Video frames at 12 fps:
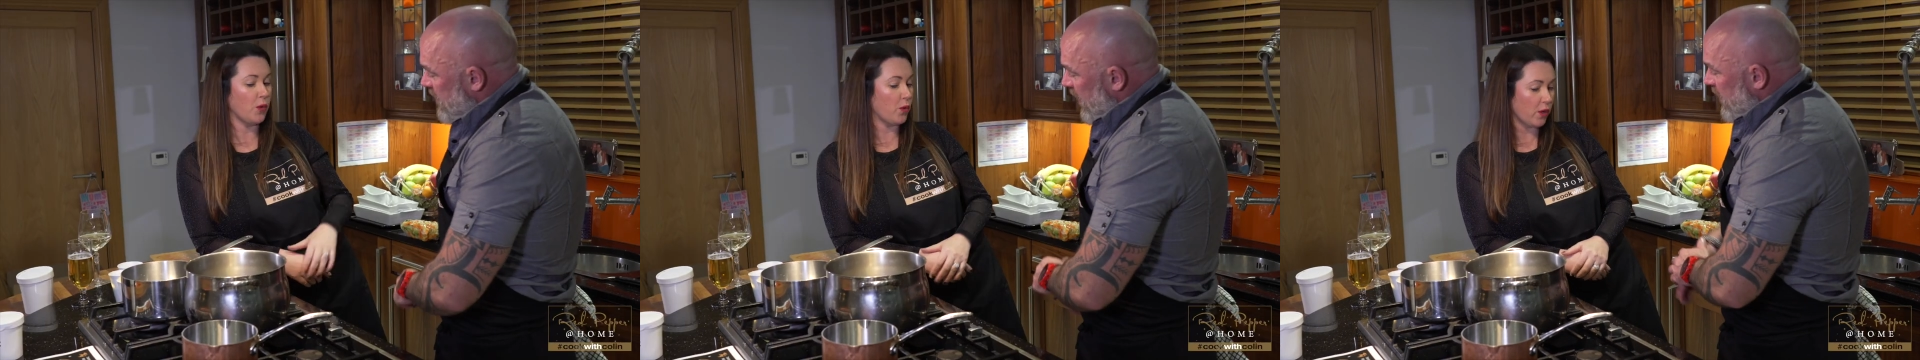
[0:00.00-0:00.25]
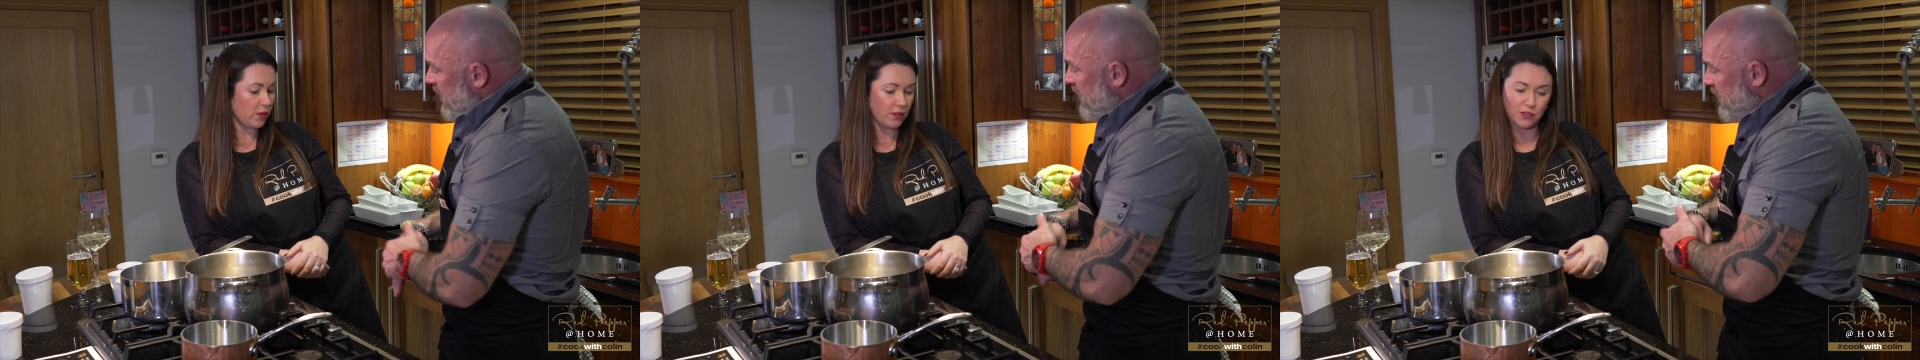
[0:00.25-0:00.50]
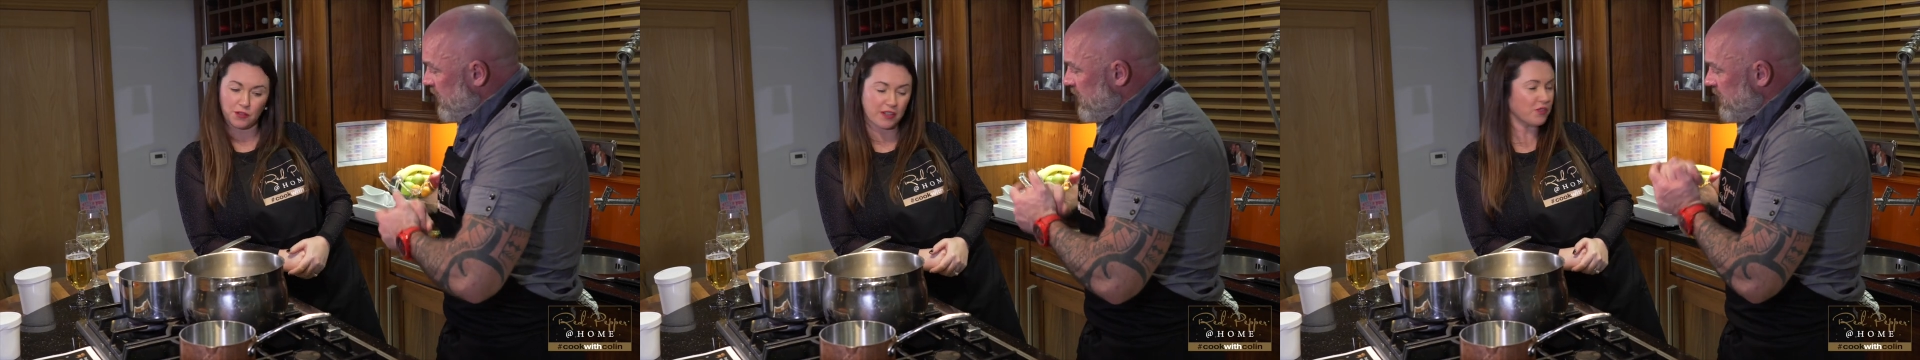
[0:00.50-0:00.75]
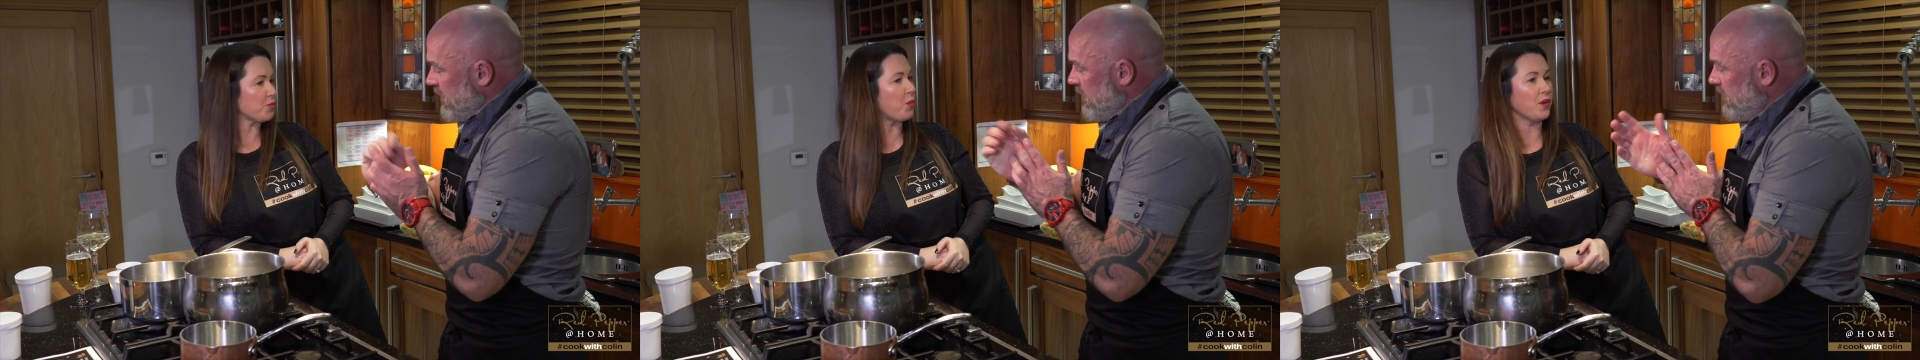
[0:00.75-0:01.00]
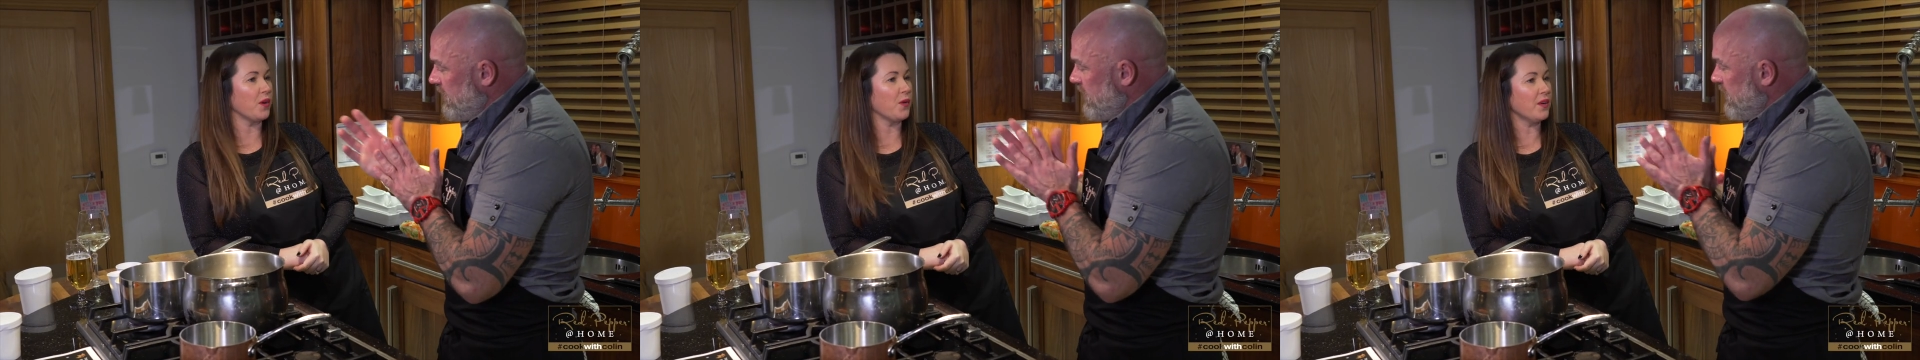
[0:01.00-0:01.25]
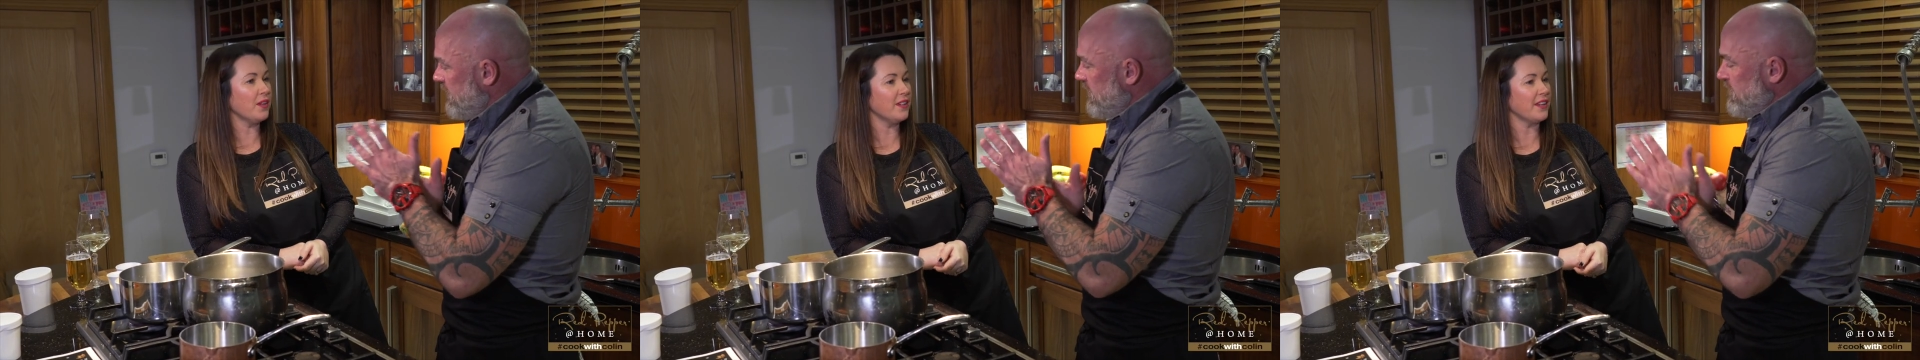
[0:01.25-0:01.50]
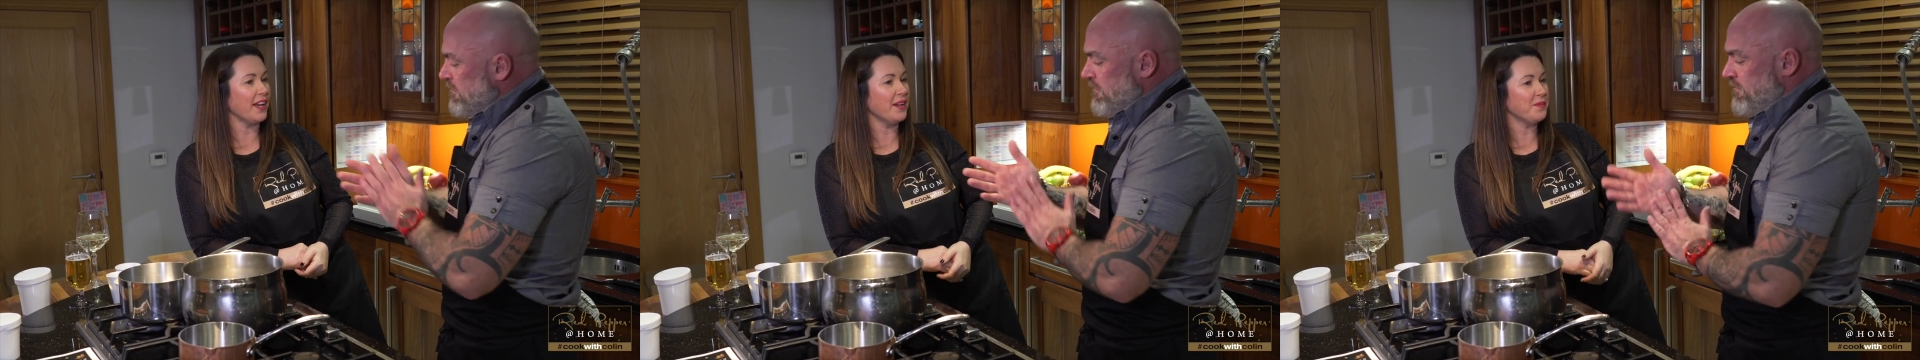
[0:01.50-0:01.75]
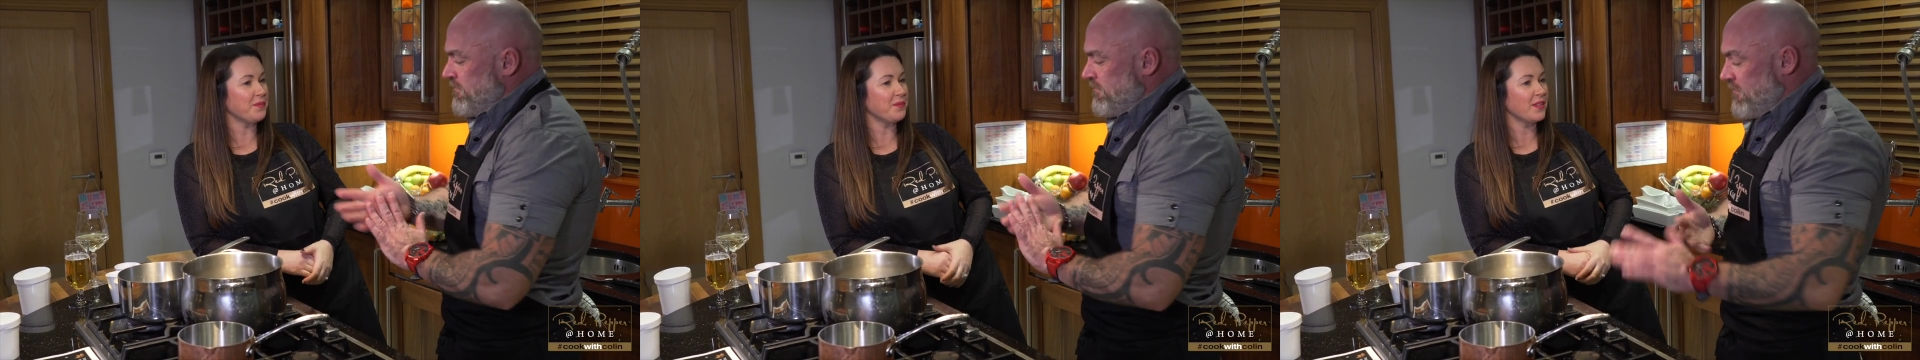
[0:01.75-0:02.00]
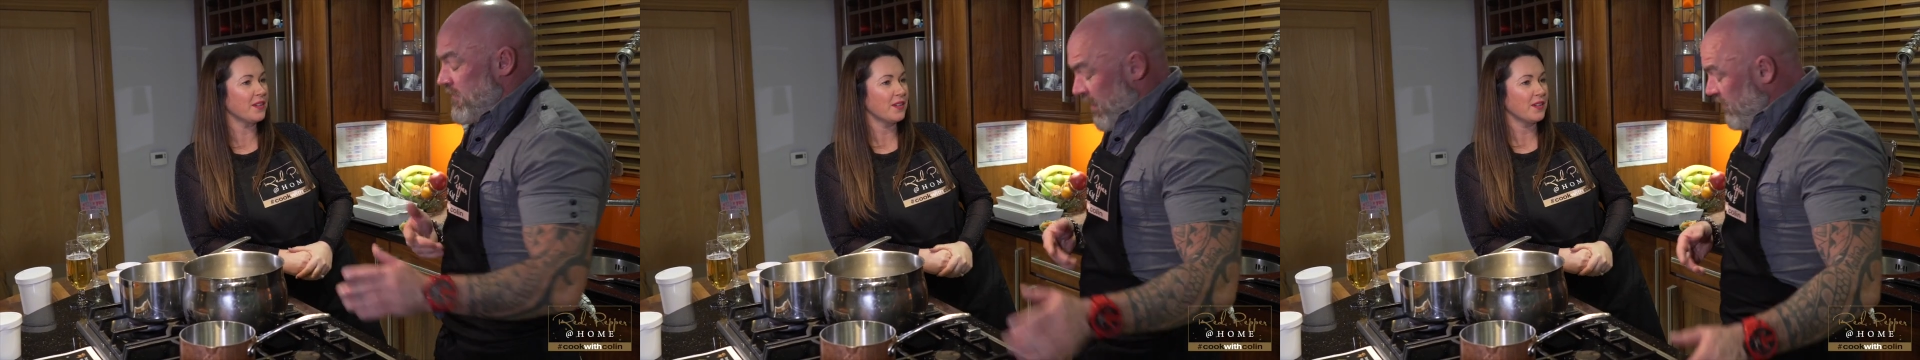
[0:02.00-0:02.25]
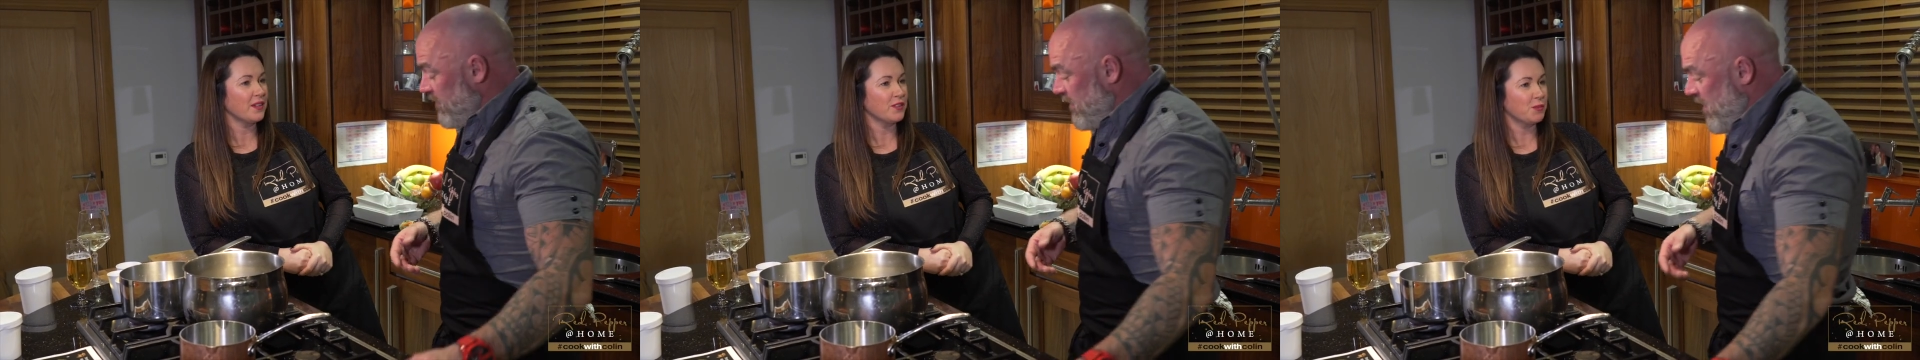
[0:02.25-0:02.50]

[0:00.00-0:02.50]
Speaker 1: Okay. Local, support local, yeah. Yeah.